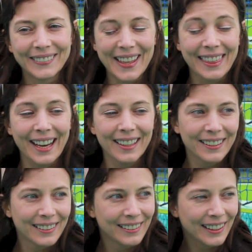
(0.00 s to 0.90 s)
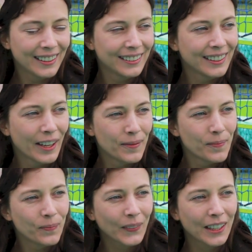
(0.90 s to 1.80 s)
with that
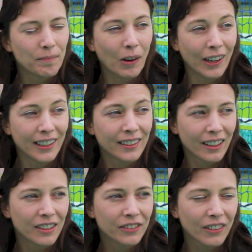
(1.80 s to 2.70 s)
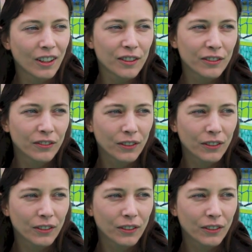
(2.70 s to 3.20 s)
in mind, I've